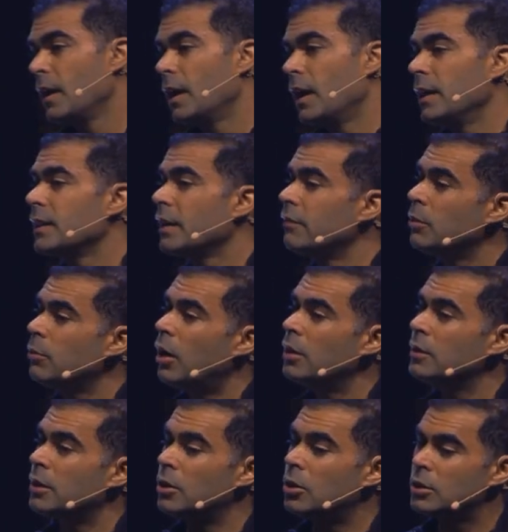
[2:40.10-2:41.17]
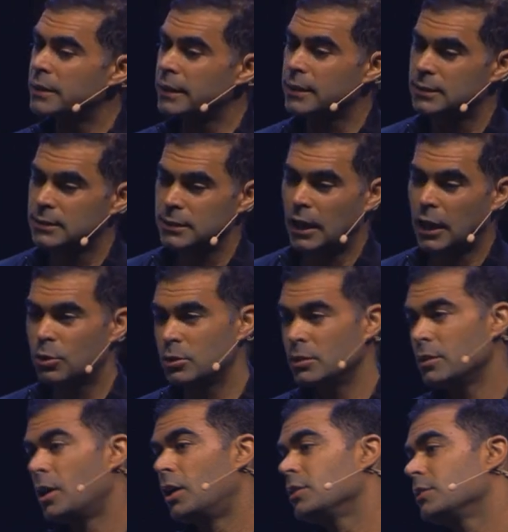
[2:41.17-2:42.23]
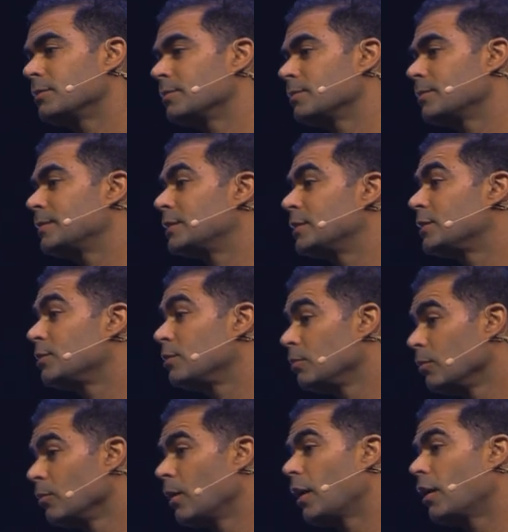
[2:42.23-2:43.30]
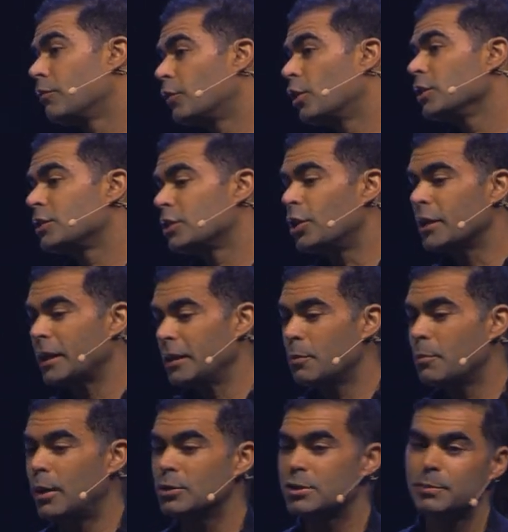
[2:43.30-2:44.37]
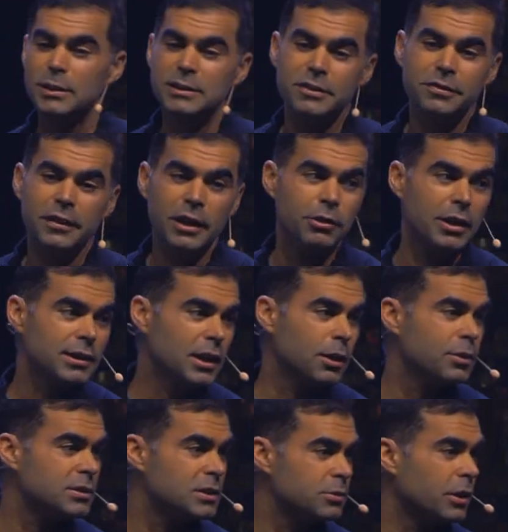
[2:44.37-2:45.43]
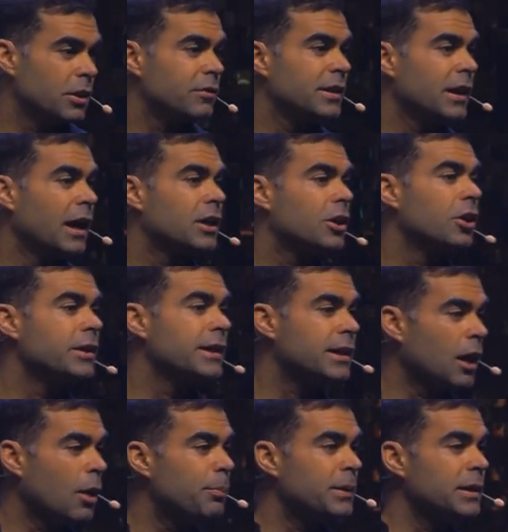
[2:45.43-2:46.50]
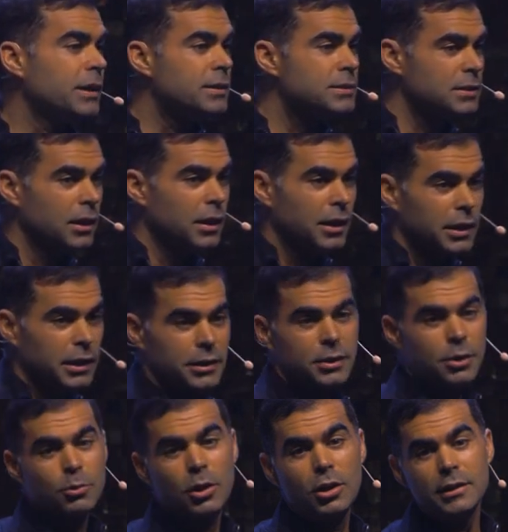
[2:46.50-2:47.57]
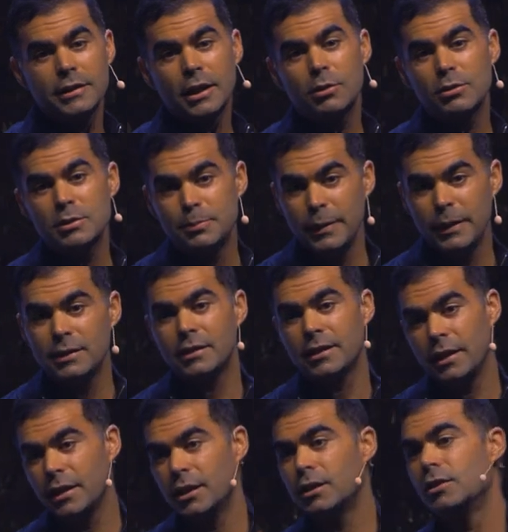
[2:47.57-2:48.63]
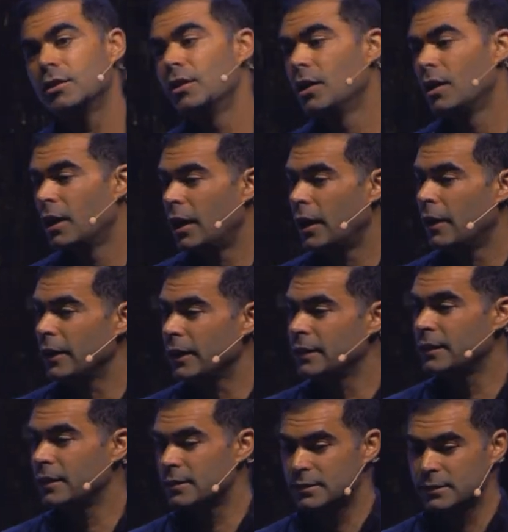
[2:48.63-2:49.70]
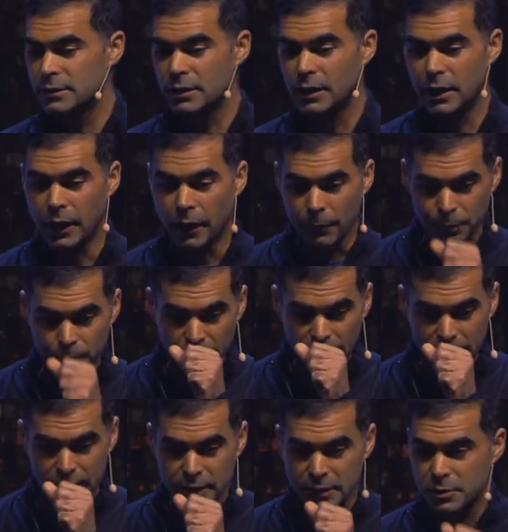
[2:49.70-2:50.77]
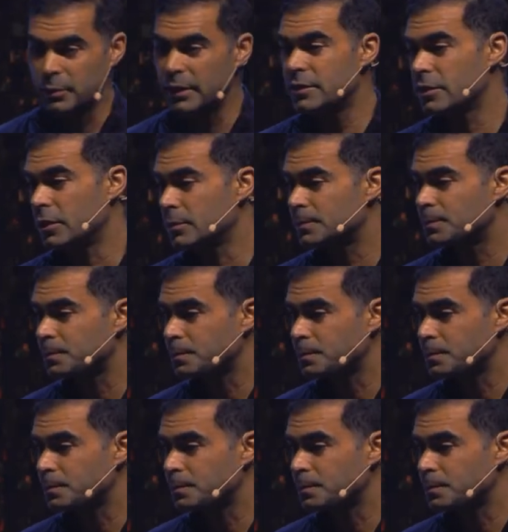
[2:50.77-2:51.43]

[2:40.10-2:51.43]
And given we are in the Nordics, I could not avoid talking about Spotify, right? Like, which is one of the iconic companies in the world that was built here uh, in, this, um, in this region.